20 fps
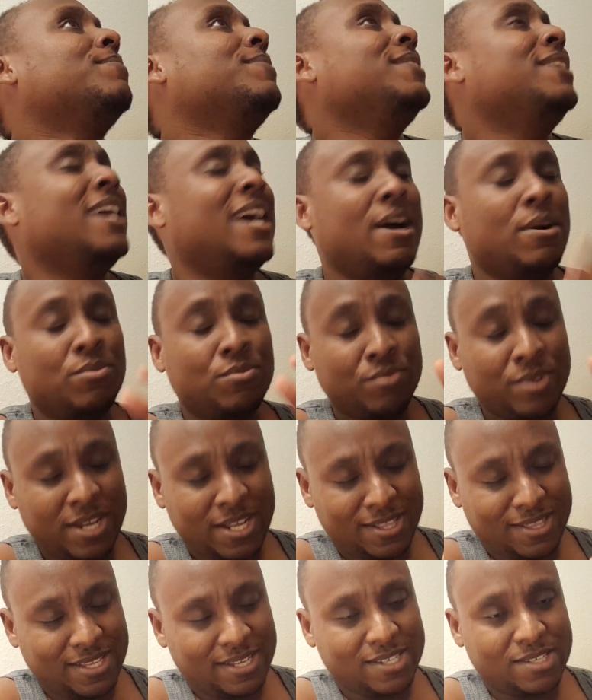yeah,
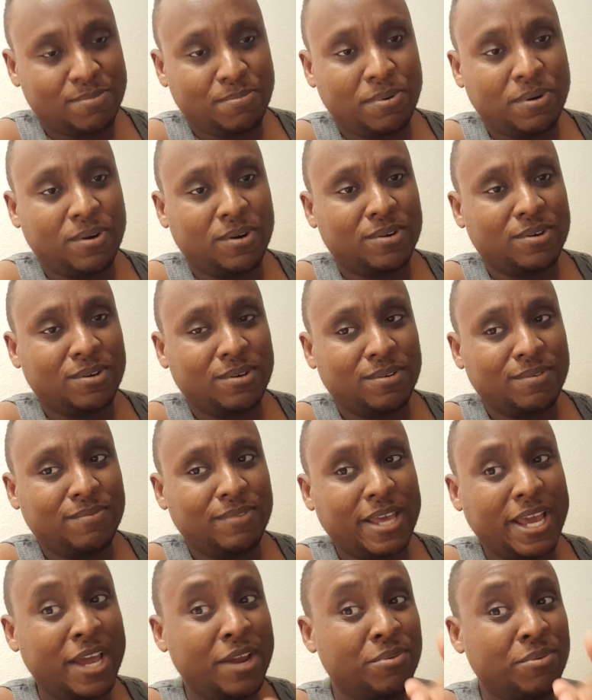read this book.
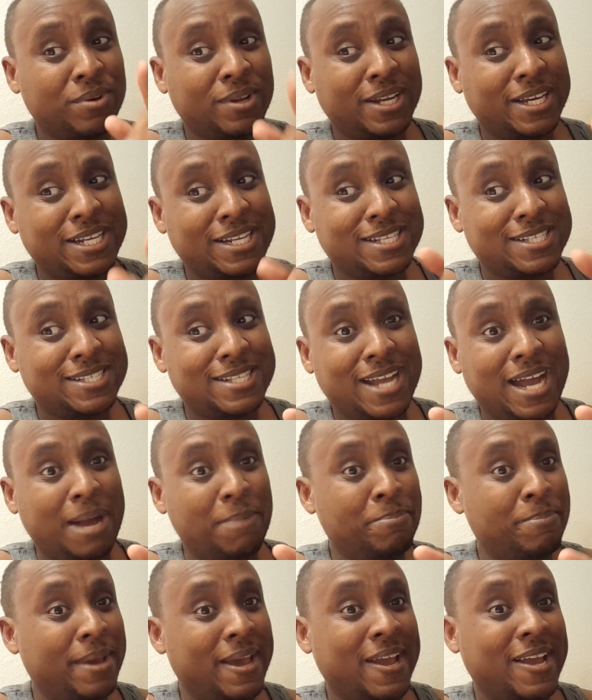It really does
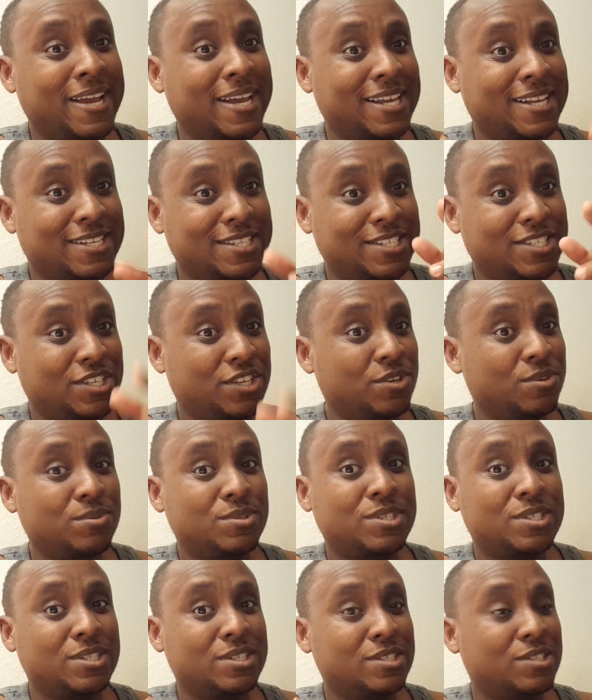not make
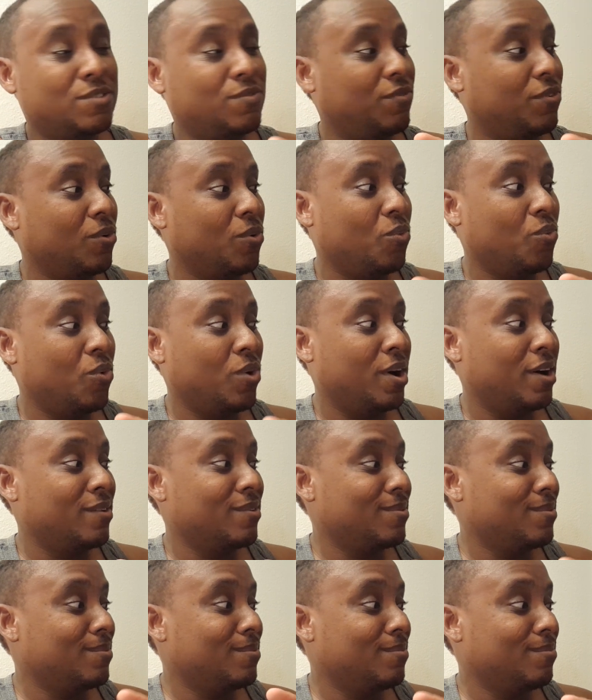excuses for
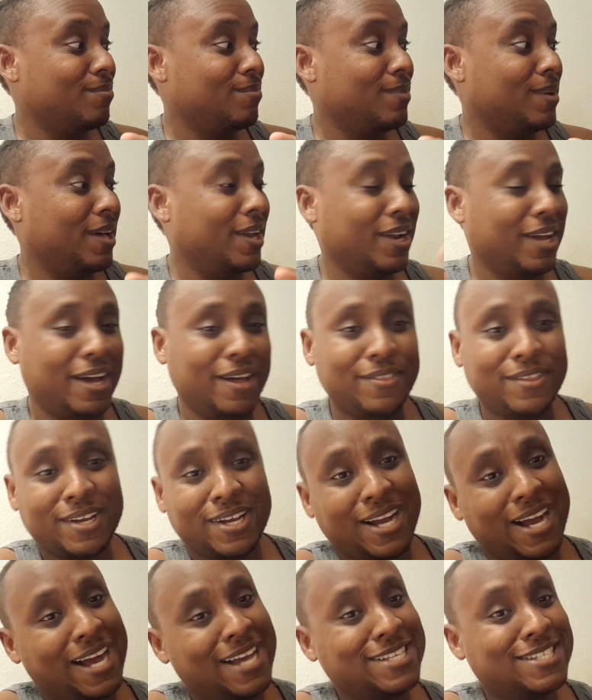what a lot of the
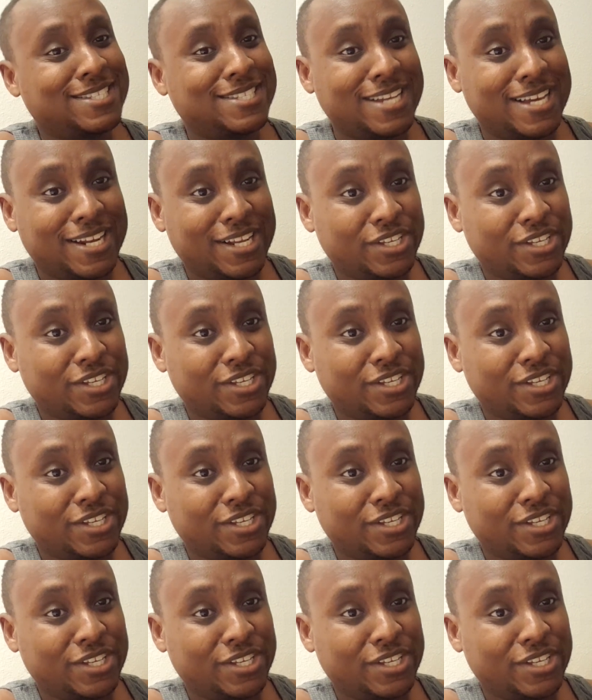guys did.